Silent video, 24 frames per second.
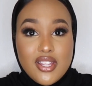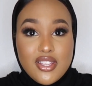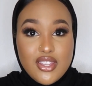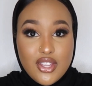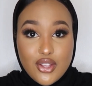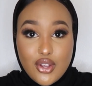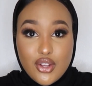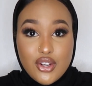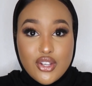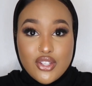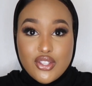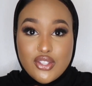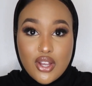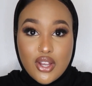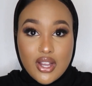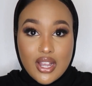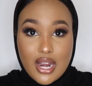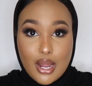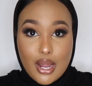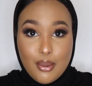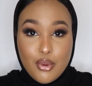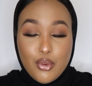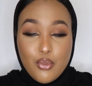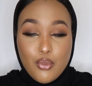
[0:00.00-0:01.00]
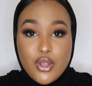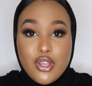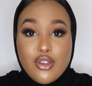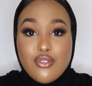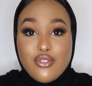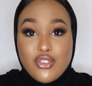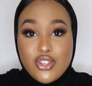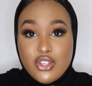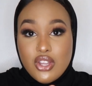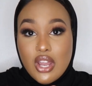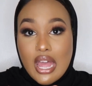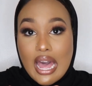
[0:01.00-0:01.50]
They're gonna start clapping when
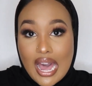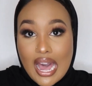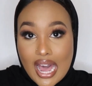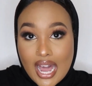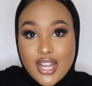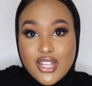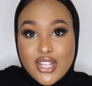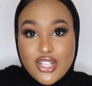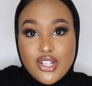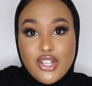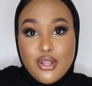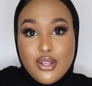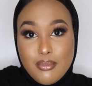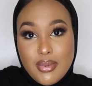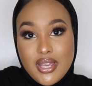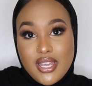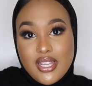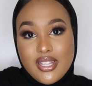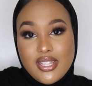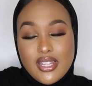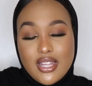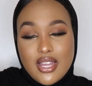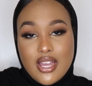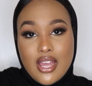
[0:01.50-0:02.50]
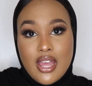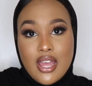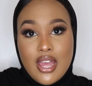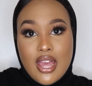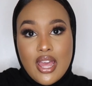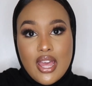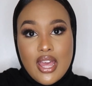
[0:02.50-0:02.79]
you've actually made it.